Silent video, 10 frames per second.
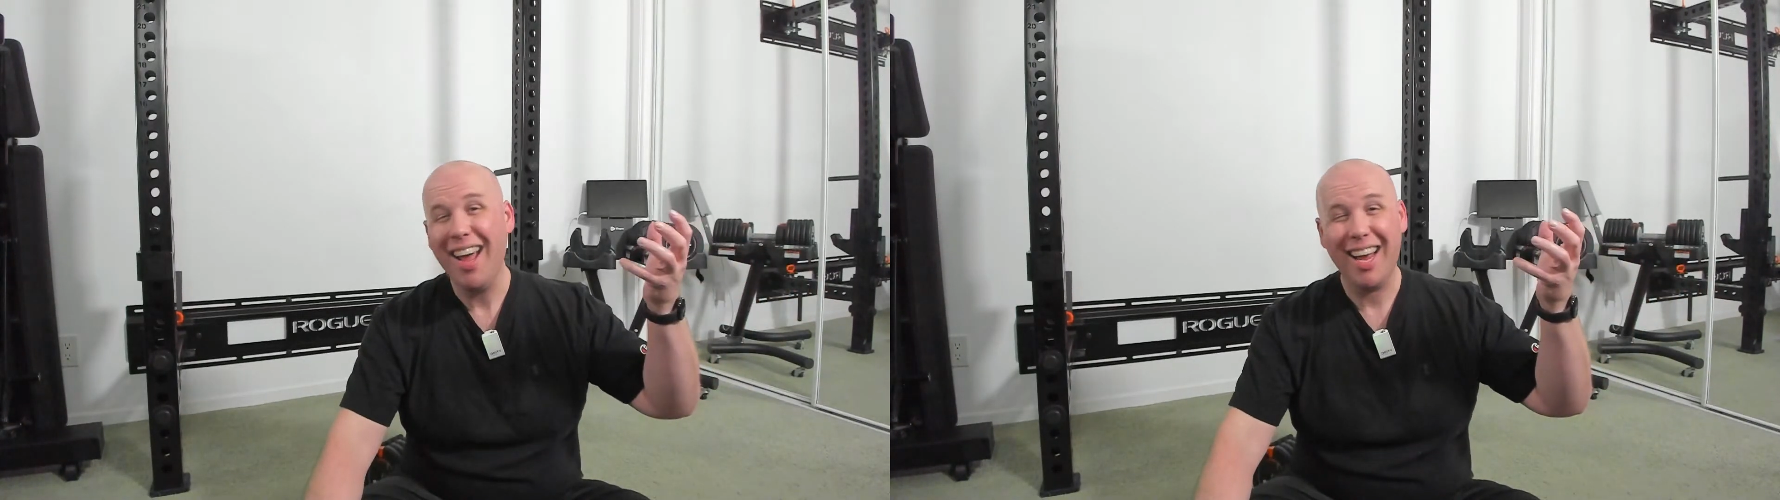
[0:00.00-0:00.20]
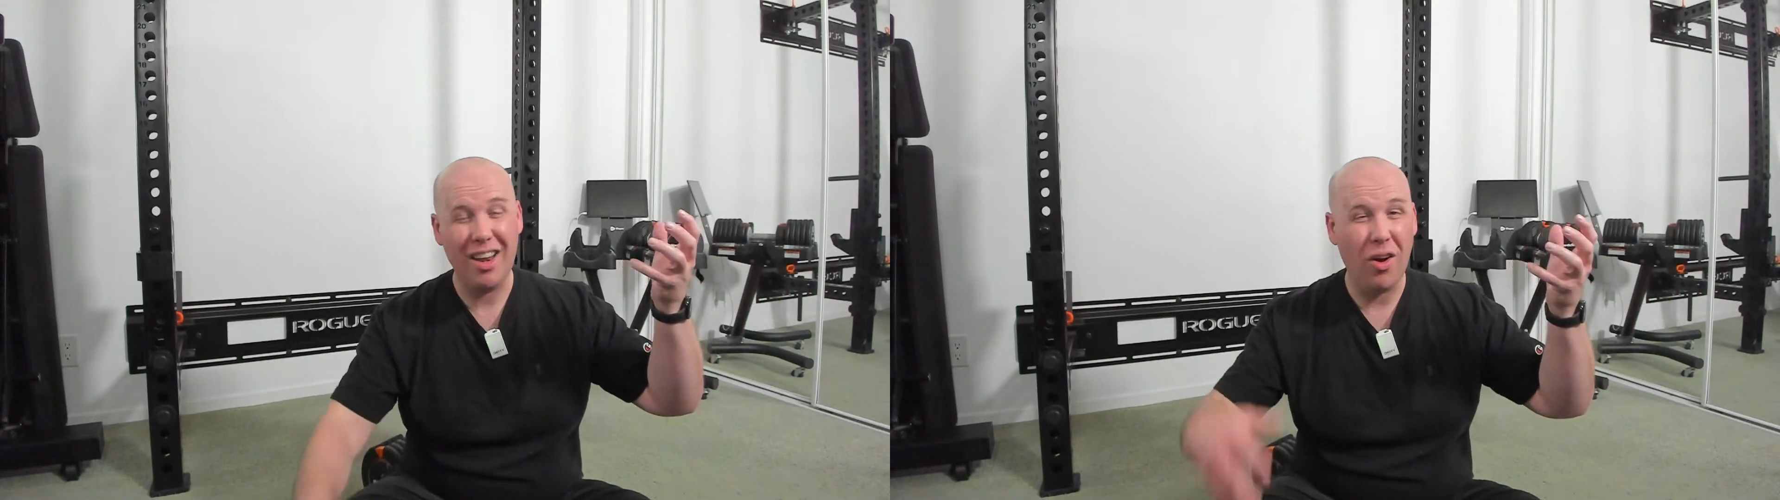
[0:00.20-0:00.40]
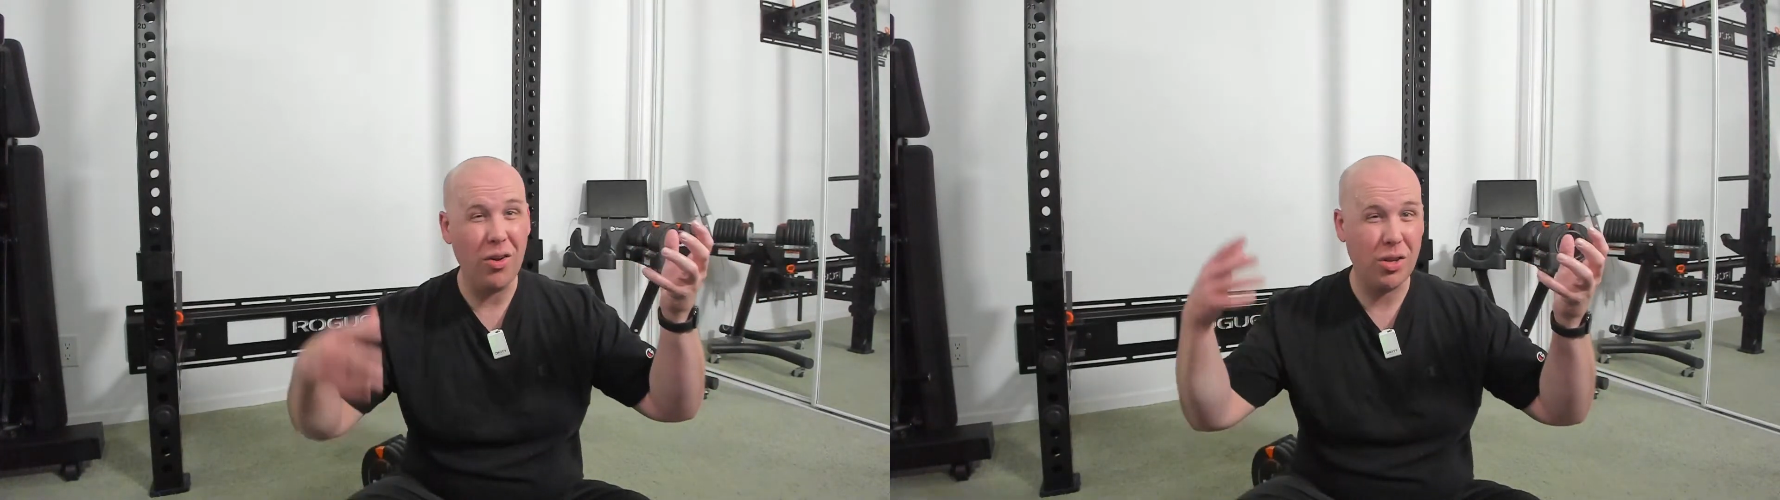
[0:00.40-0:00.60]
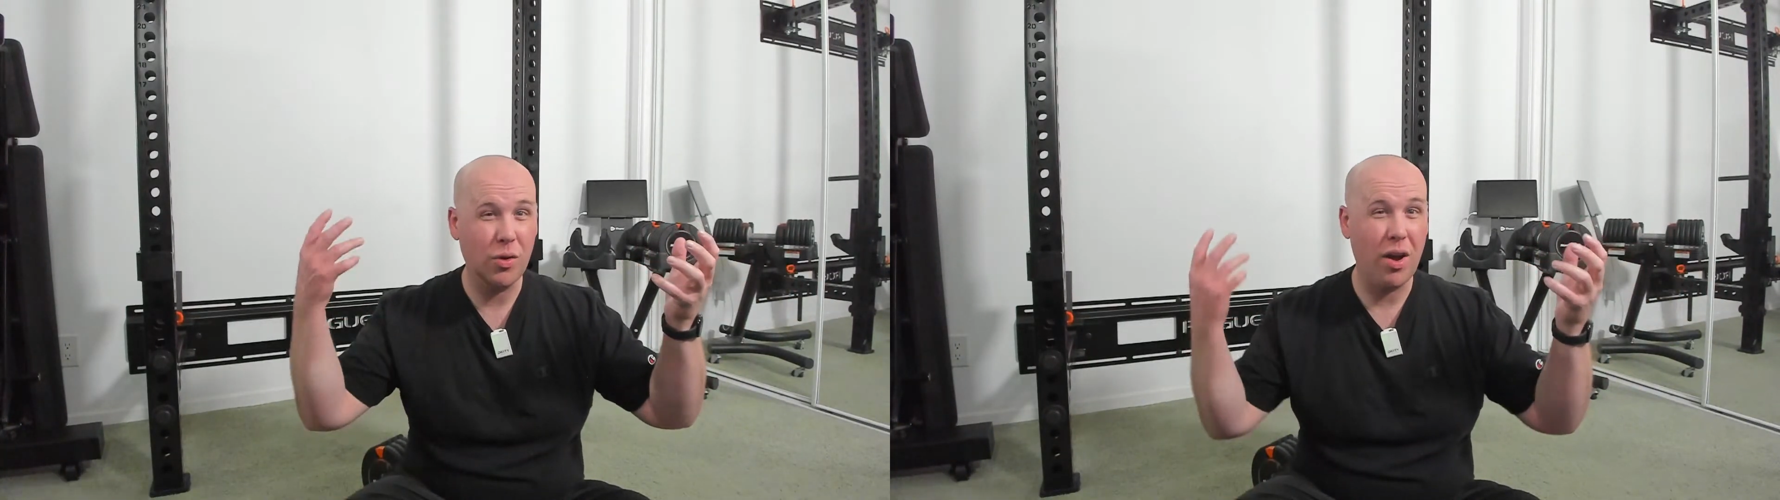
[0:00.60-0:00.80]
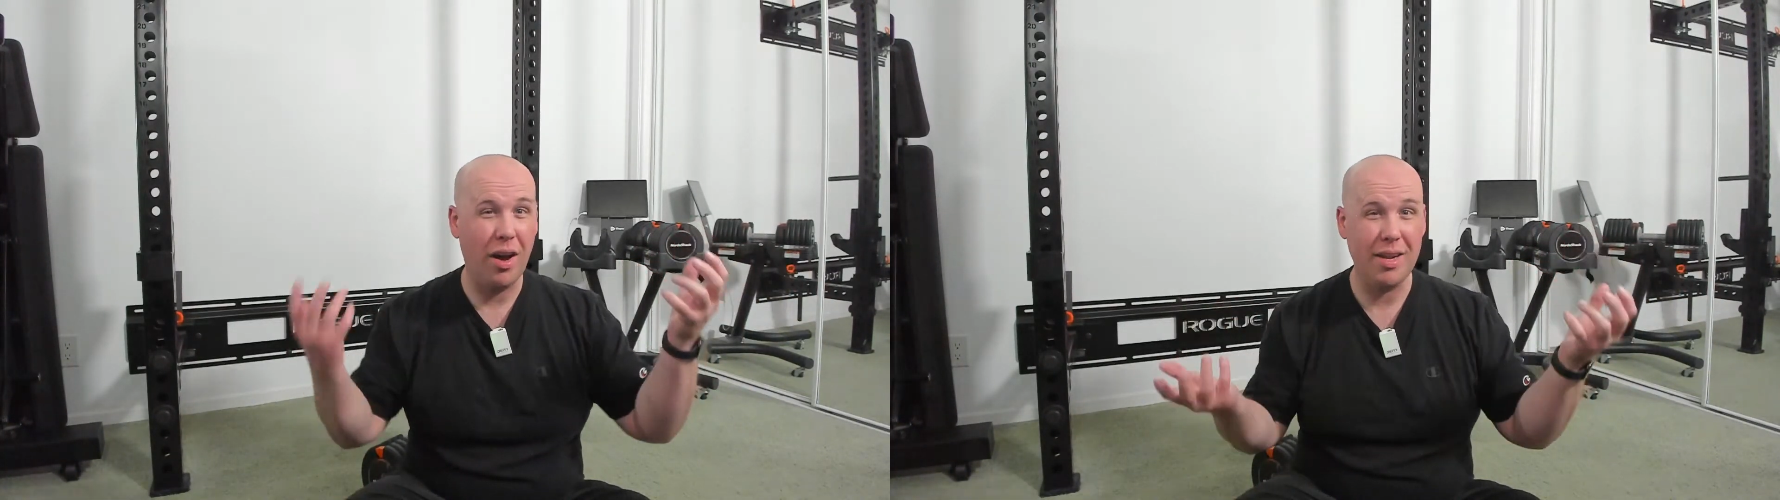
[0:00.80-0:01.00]
can also
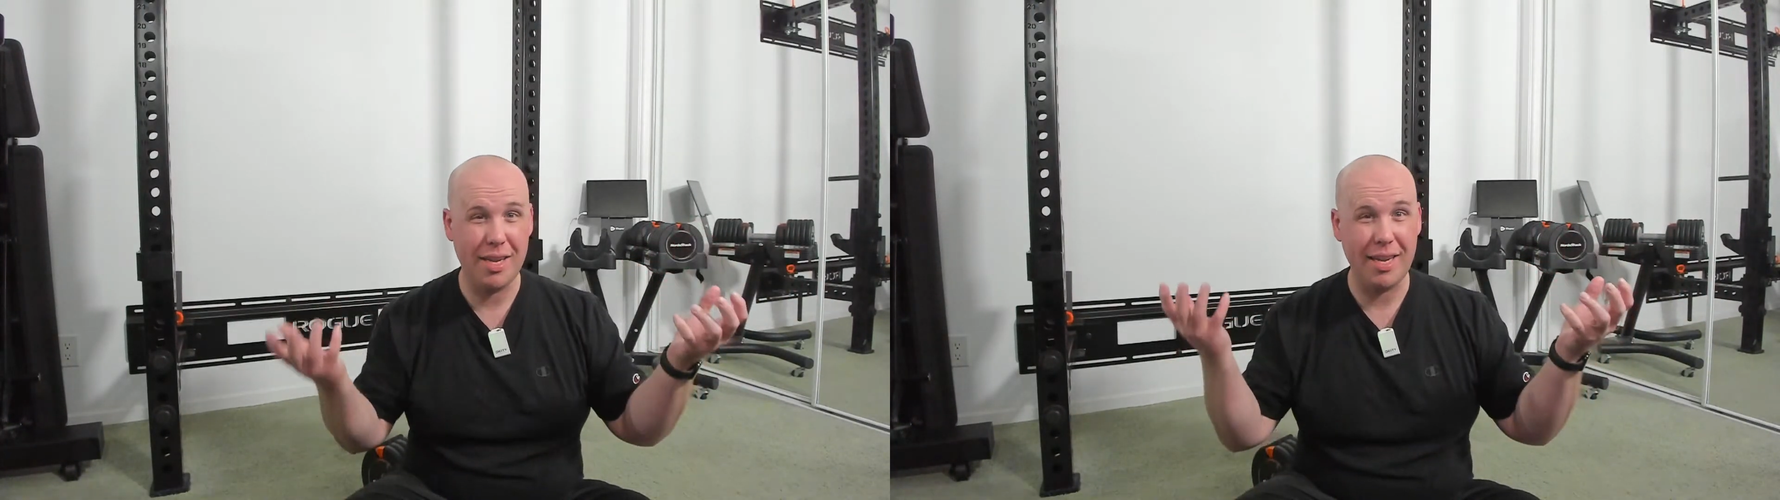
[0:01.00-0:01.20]
cause